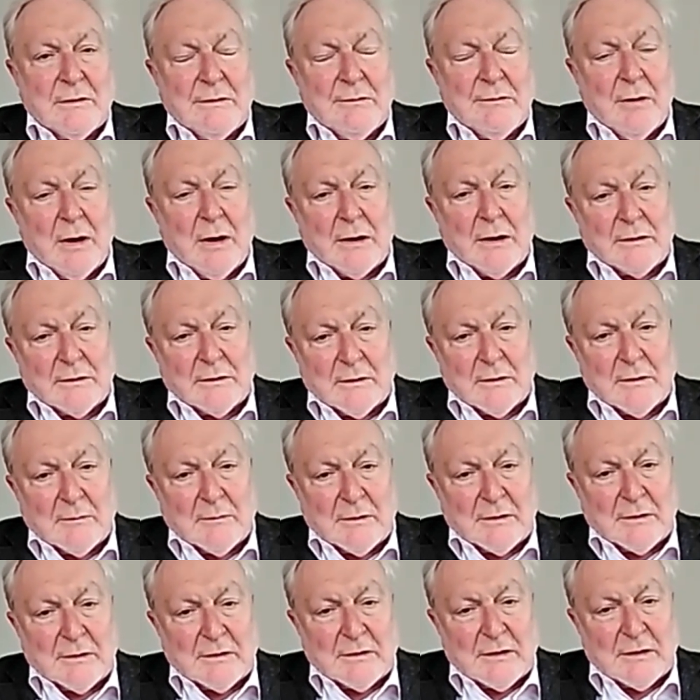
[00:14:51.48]
right. I
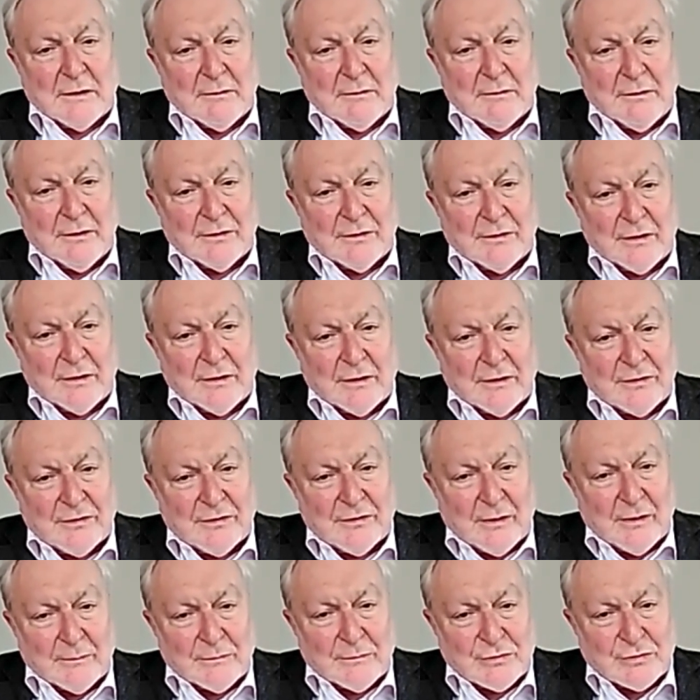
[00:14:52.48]
mean, there is an
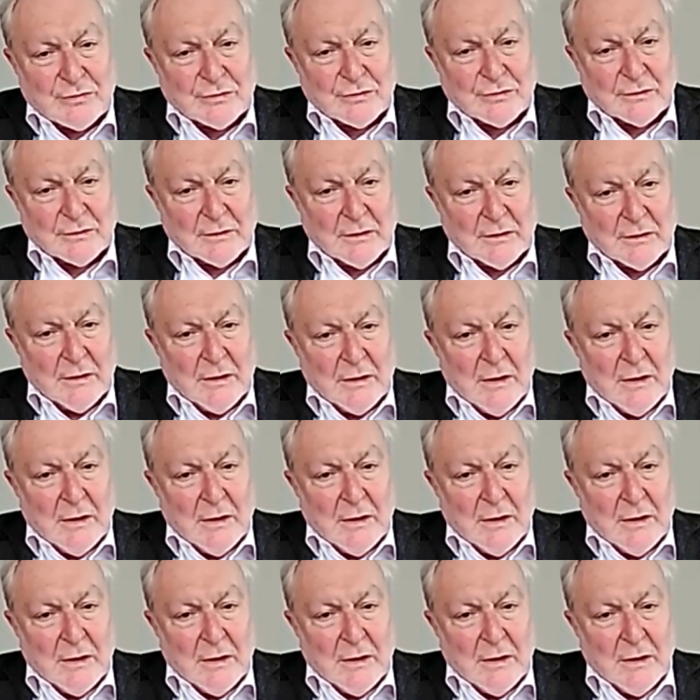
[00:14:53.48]
assumption